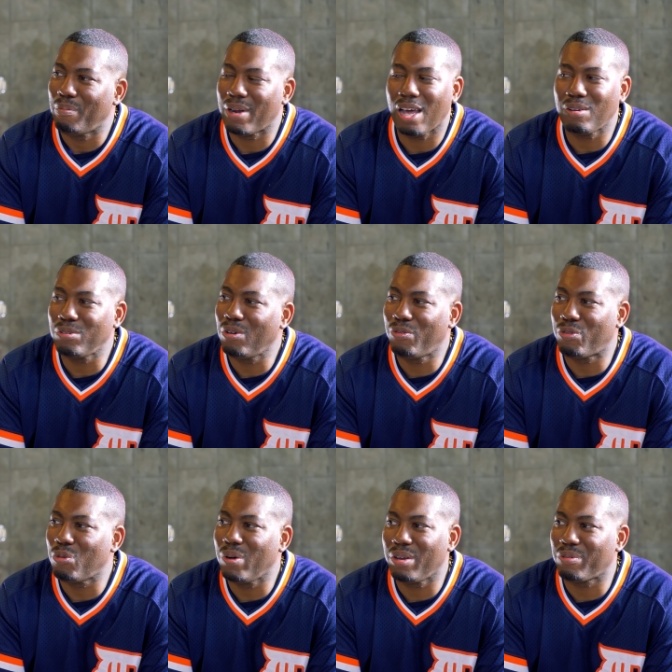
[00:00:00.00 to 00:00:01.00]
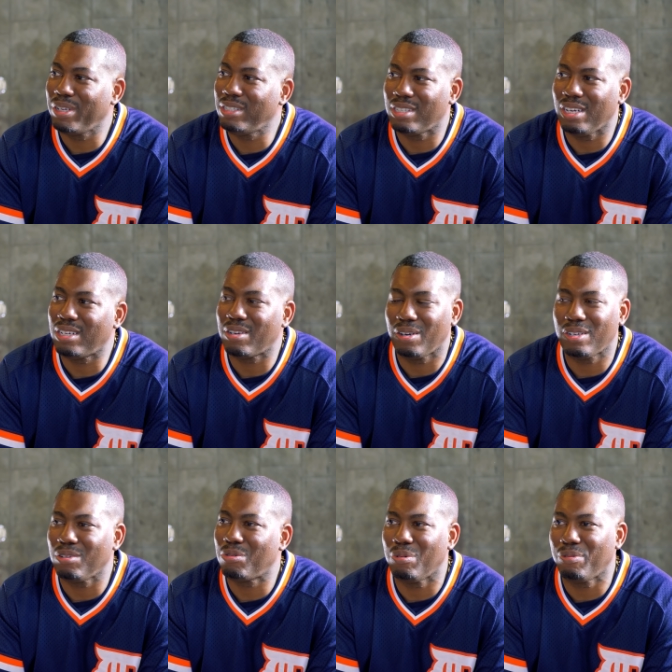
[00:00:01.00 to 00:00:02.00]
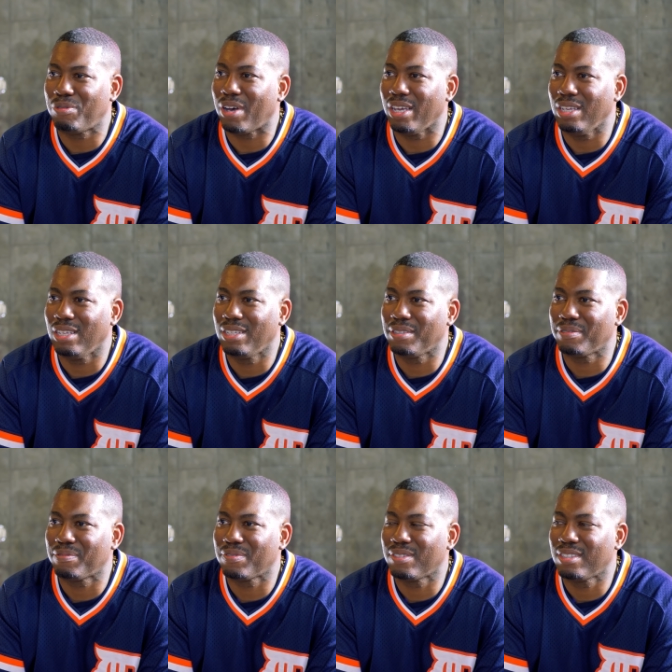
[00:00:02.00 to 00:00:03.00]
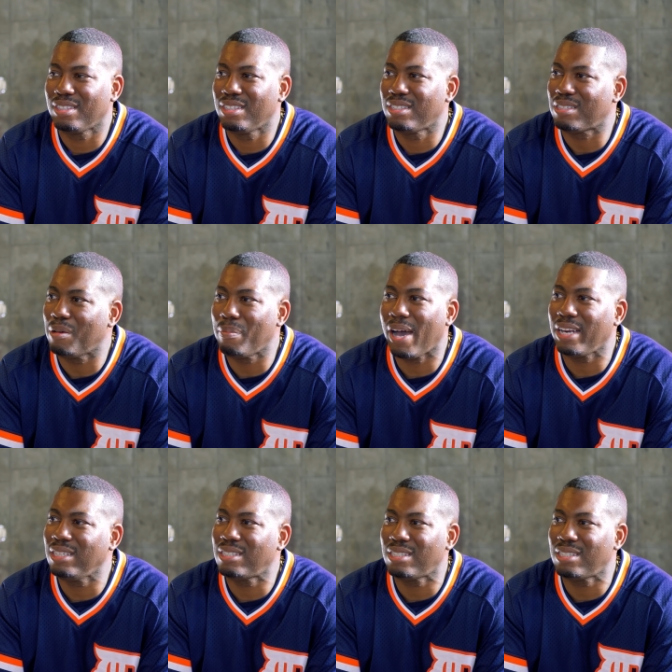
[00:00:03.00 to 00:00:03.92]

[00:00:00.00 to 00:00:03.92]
But I don't know for what reason it turned into a fight. Somebody